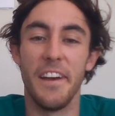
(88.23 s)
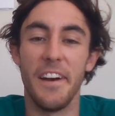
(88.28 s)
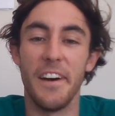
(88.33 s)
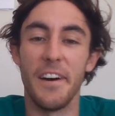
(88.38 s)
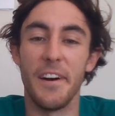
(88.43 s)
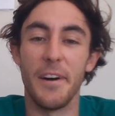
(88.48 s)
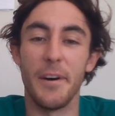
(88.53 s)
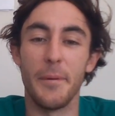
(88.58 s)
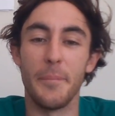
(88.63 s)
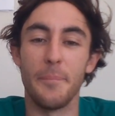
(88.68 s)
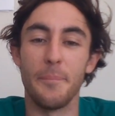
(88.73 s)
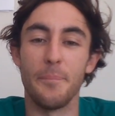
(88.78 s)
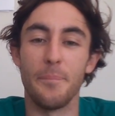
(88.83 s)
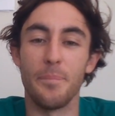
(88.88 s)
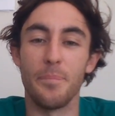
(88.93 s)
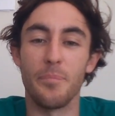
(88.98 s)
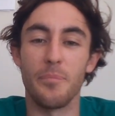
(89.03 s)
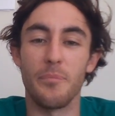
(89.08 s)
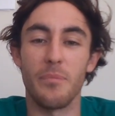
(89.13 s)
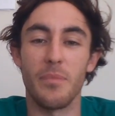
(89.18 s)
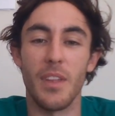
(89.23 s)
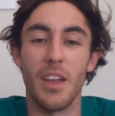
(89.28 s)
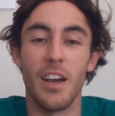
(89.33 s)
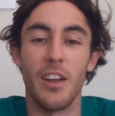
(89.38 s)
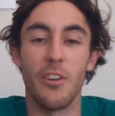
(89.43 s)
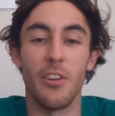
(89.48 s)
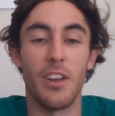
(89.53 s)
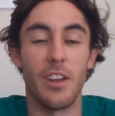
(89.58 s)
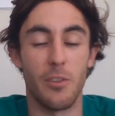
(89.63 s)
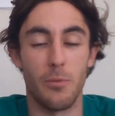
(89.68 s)
And
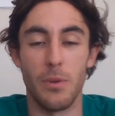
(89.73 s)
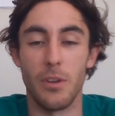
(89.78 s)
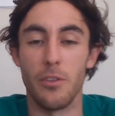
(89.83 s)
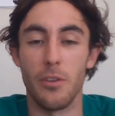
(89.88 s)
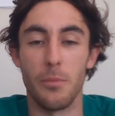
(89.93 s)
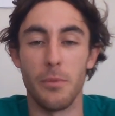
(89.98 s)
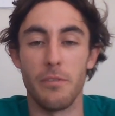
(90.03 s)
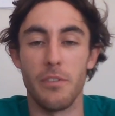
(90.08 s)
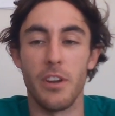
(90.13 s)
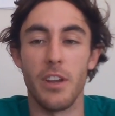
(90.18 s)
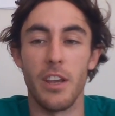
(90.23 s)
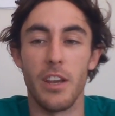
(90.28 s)
the next week's going to be very